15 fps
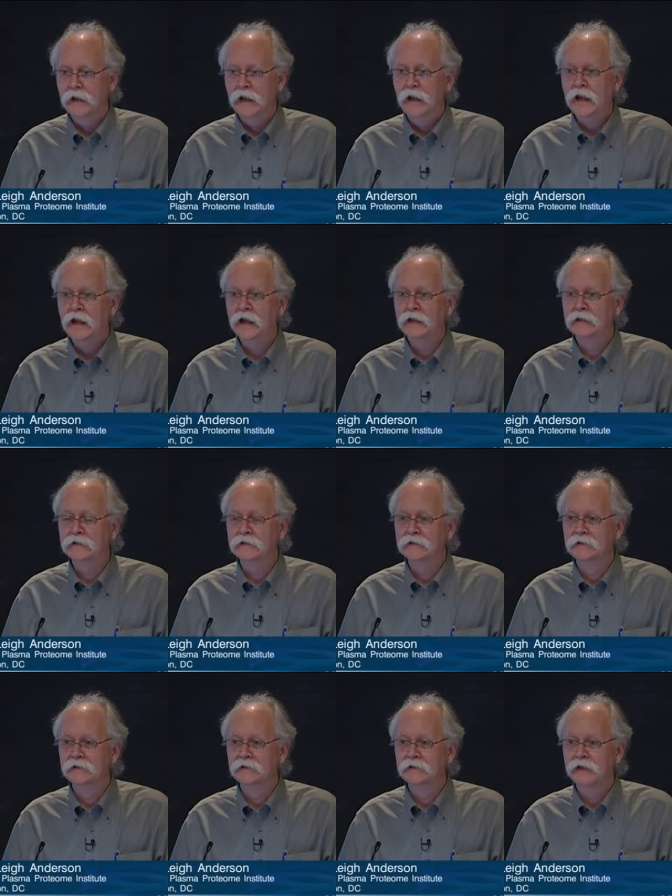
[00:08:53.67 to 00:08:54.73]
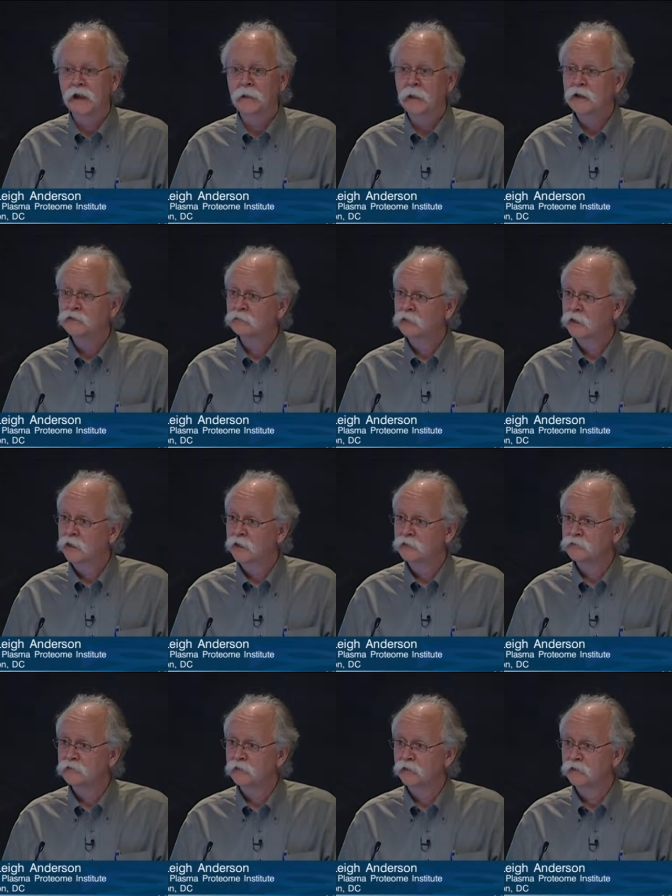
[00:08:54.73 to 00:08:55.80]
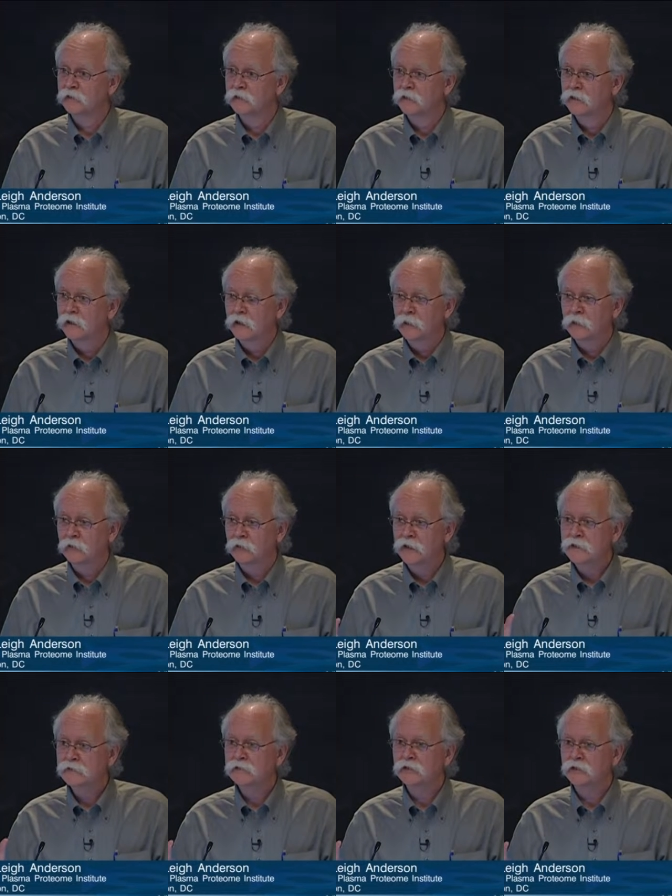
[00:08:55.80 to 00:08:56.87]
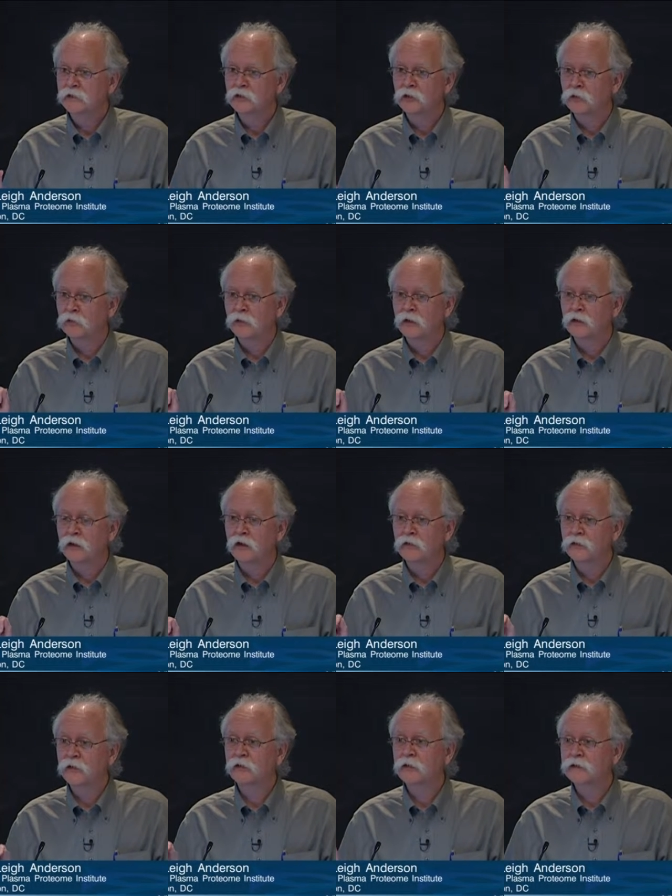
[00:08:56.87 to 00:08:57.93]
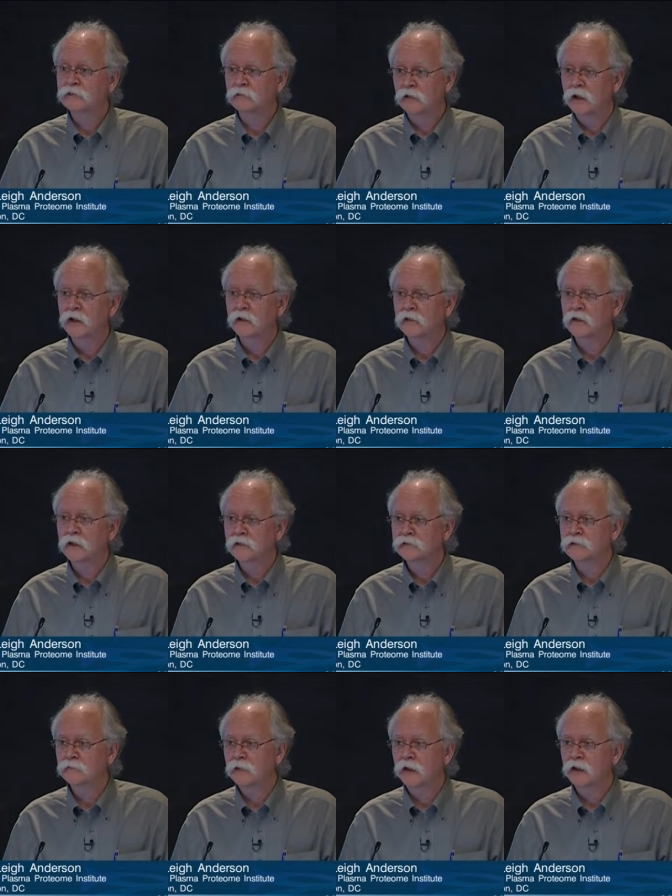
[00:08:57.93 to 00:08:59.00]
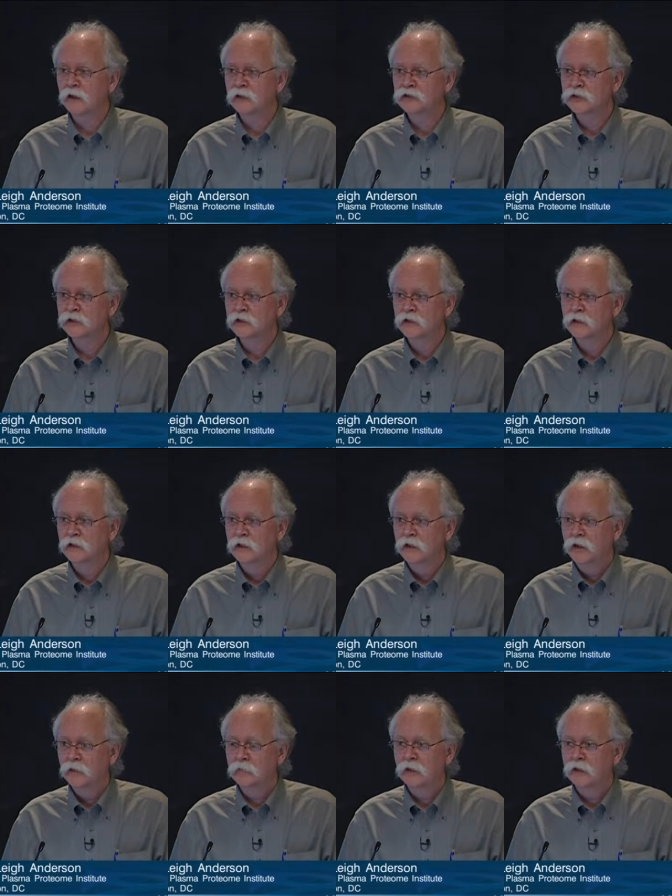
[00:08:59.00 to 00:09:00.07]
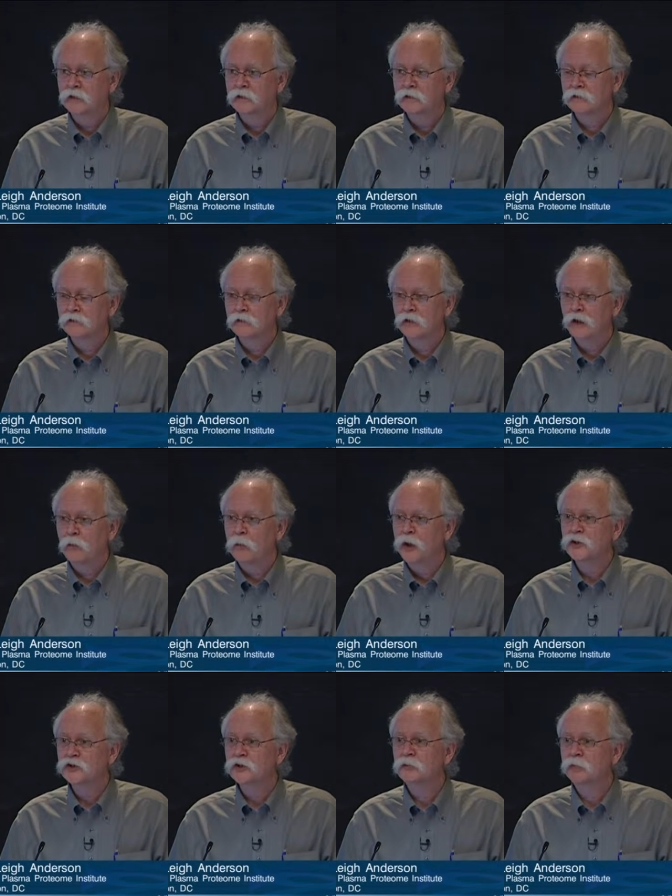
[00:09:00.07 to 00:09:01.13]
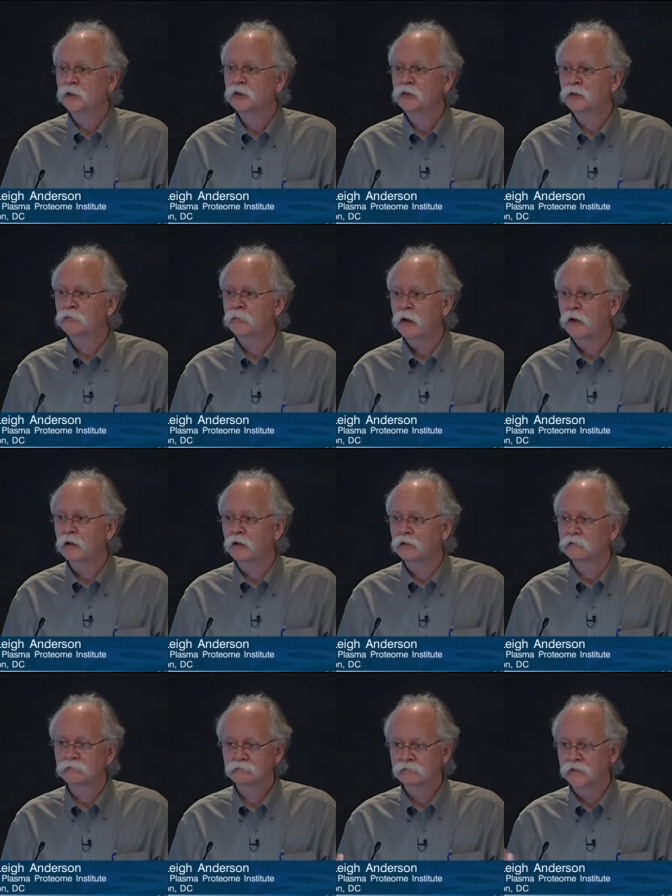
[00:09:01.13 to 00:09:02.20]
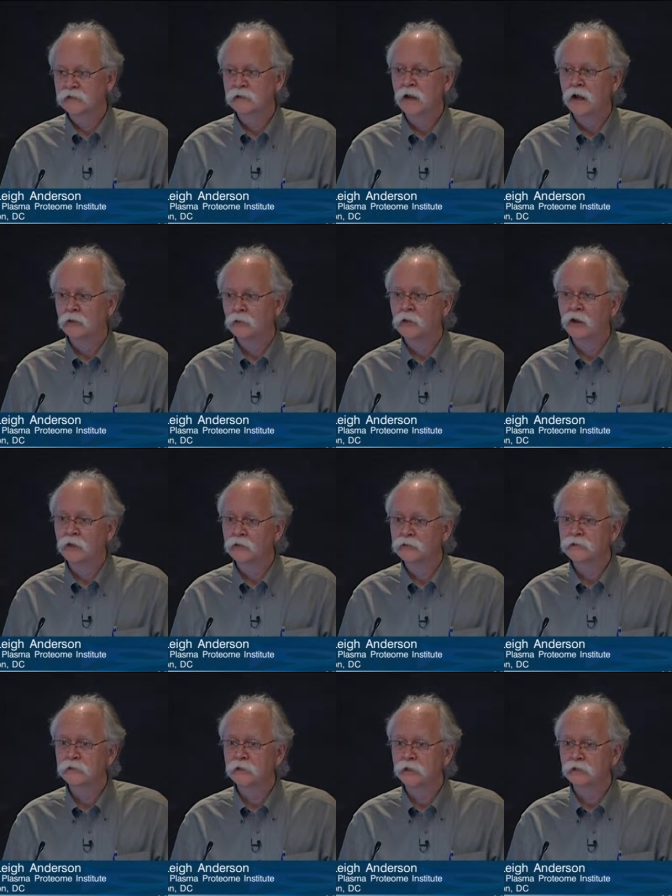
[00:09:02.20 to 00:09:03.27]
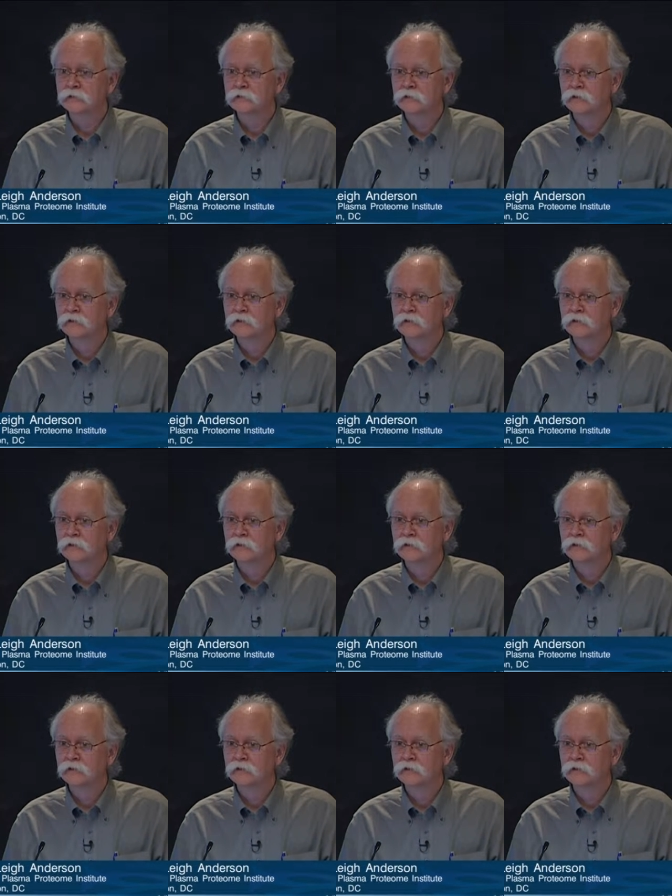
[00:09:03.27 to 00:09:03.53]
And, and that's really interesting. There isn't, you know, there are theories of a lot of things in biology, but what should be a good marker is not one of those things.